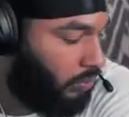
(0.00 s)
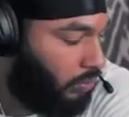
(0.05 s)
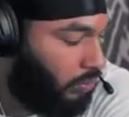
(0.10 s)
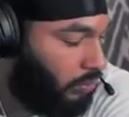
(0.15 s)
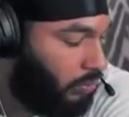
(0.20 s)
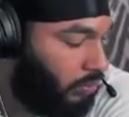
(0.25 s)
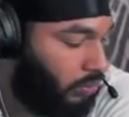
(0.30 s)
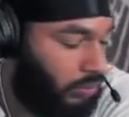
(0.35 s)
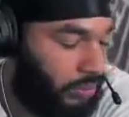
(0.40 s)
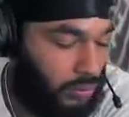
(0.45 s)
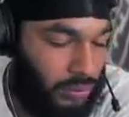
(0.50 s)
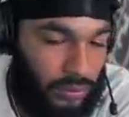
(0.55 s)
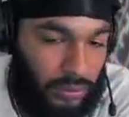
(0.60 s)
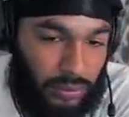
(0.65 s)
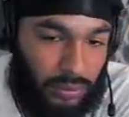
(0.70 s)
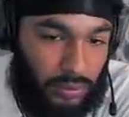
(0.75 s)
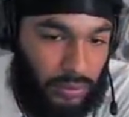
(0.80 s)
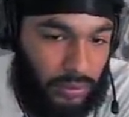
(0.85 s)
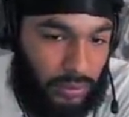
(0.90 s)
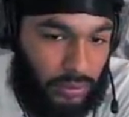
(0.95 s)

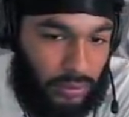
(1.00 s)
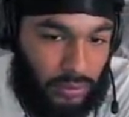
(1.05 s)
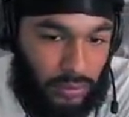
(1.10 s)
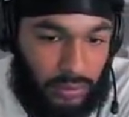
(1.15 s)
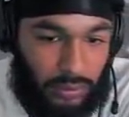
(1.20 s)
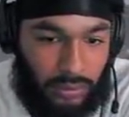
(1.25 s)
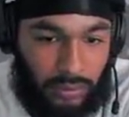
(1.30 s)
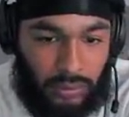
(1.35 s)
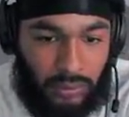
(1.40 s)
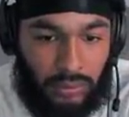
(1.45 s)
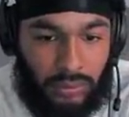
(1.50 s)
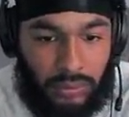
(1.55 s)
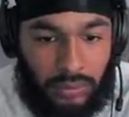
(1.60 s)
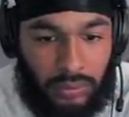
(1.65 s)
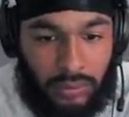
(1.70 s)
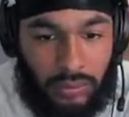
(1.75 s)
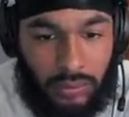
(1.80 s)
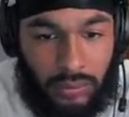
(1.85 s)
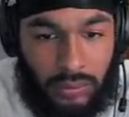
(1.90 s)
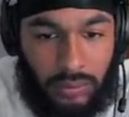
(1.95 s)

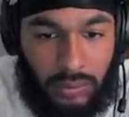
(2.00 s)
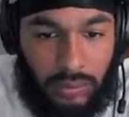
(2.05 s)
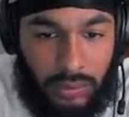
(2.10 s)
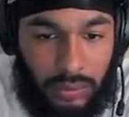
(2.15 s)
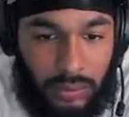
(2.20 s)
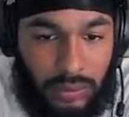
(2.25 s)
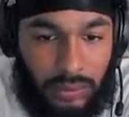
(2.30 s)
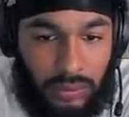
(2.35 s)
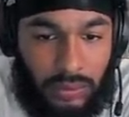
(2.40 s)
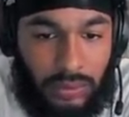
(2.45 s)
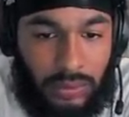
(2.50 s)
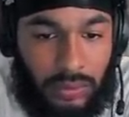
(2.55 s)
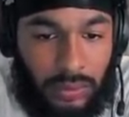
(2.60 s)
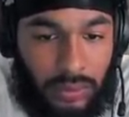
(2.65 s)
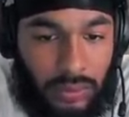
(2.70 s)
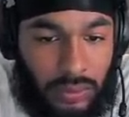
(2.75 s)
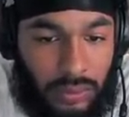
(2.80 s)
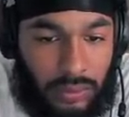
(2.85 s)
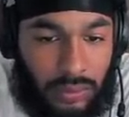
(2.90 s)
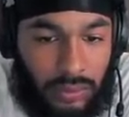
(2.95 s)

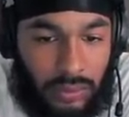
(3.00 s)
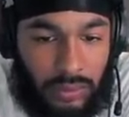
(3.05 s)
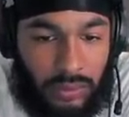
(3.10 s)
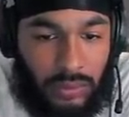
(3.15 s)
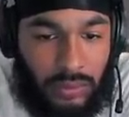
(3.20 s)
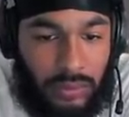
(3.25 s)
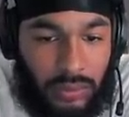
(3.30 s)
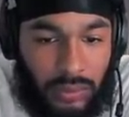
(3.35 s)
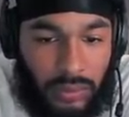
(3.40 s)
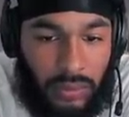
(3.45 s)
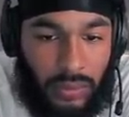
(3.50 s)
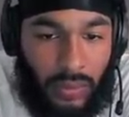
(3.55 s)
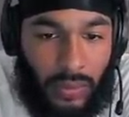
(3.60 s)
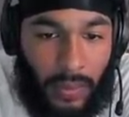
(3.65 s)
[no speech]